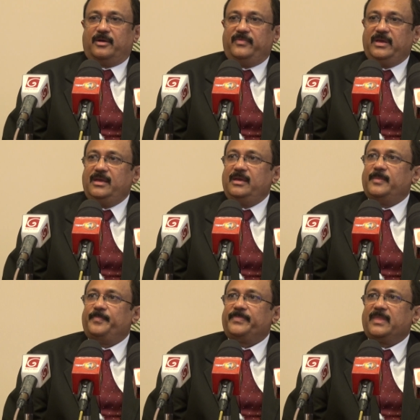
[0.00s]
we
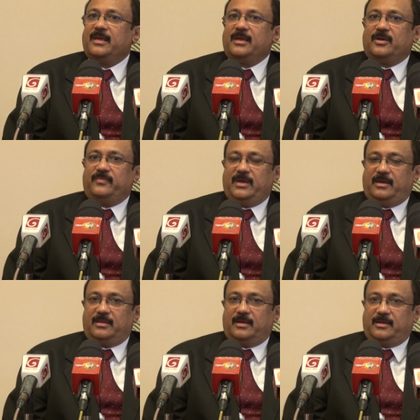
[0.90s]
we
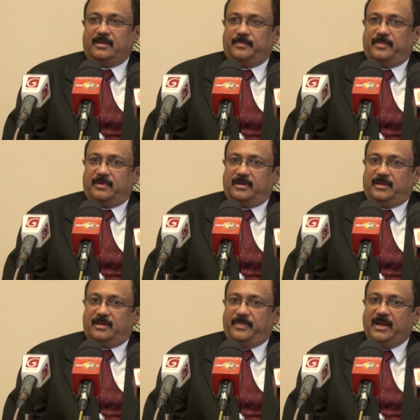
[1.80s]
in the in the in
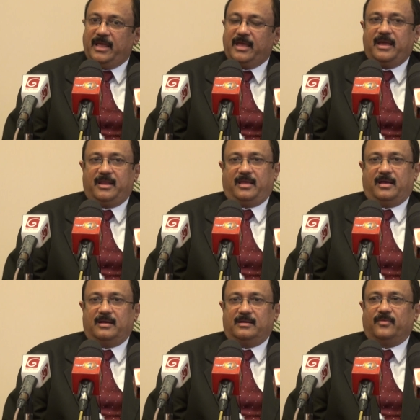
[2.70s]
the building area,